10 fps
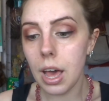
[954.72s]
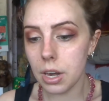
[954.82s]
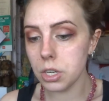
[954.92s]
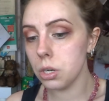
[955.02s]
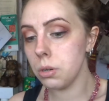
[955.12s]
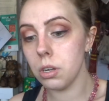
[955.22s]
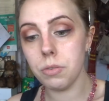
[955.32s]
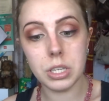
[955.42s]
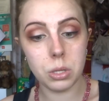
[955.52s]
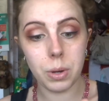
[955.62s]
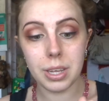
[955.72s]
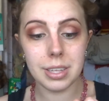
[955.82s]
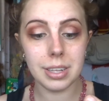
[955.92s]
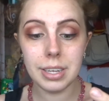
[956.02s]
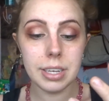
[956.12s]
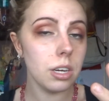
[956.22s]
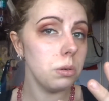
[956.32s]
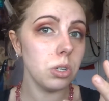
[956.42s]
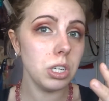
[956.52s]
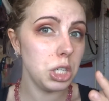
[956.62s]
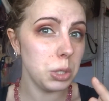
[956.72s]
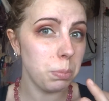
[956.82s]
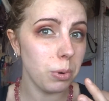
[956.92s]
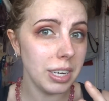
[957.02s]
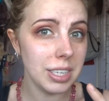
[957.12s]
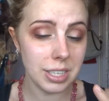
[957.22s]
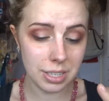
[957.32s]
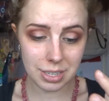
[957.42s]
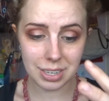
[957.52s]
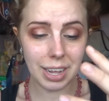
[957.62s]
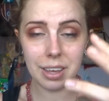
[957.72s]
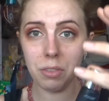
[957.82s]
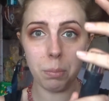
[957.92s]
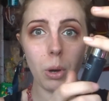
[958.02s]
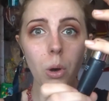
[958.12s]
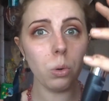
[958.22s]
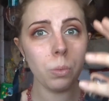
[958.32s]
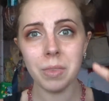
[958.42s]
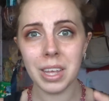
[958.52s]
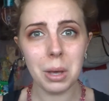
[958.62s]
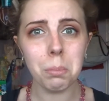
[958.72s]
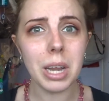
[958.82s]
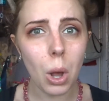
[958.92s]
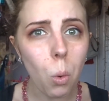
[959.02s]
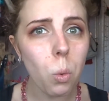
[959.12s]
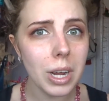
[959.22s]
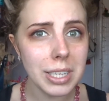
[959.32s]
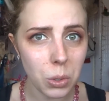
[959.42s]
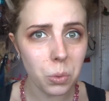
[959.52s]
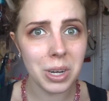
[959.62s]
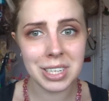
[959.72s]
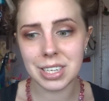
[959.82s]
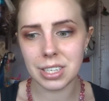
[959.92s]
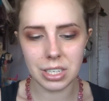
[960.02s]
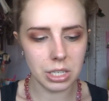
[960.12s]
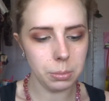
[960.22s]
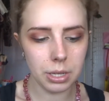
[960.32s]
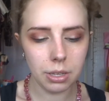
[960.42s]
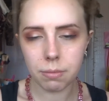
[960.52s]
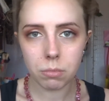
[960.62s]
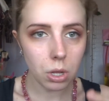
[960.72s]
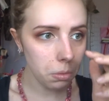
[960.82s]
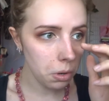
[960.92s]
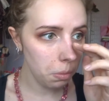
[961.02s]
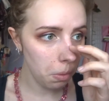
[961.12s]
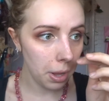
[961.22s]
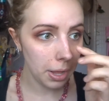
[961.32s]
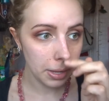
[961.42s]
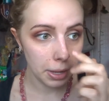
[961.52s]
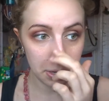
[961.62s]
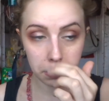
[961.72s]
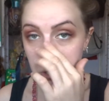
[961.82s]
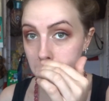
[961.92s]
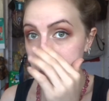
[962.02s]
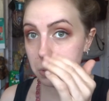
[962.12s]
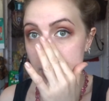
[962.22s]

And I don't know if it's the way that the lid goes on, it just breaks the neck of the bottle, but it always does it to me. Don't know why. And I'll just use a